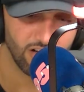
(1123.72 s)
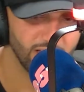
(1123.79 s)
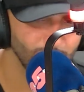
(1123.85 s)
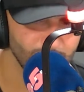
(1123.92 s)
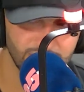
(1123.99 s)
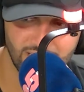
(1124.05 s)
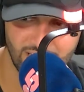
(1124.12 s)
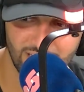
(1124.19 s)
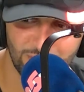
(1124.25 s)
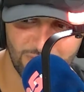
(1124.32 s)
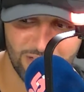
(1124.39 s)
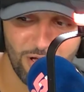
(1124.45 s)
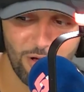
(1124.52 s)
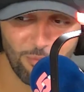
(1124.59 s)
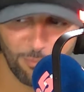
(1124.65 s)
that was killing me.
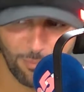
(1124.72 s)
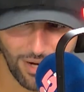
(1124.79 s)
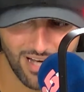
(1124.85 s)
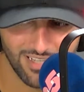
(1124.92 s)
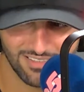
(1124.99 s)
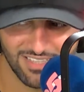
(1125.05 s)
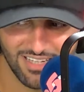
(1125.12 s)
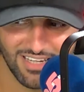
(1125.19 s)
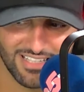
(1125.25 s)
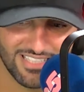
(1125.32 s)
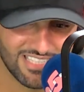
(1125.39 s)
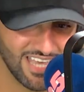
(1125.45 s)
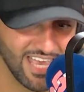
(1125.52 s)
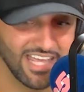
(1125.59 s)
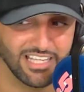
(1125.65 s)
But
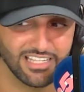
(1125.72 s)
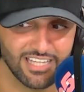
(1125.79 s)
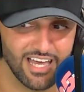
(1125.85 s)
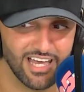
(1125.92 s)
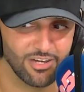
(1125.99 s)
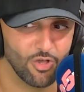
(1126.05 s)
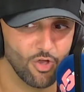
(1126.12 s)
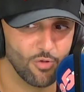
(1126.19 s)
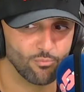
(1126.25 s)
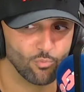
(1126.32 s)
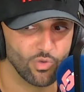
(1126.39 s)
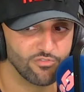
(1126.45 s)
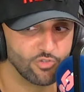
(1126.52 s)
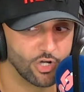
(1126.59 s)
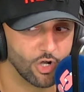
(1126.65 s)
saying that,
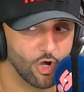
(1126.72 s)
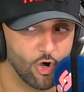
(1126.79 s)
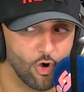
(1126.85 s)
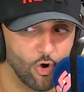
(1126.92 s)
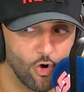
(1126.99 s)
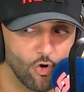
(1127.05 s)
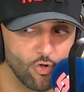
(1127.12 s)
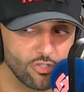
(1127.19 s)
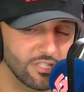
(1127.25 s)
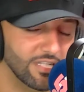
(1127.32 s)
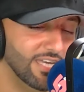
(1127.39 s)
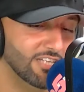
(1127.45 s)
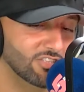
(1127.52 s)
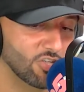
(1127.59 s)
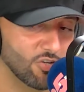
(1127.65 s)
we've got a whole
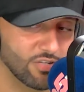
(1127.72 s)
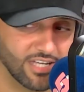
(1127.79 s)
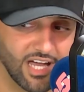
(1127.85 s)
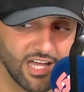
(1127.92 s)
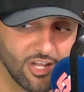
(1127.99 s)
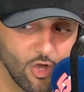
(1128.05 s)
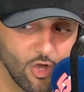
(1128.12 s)
league to look at.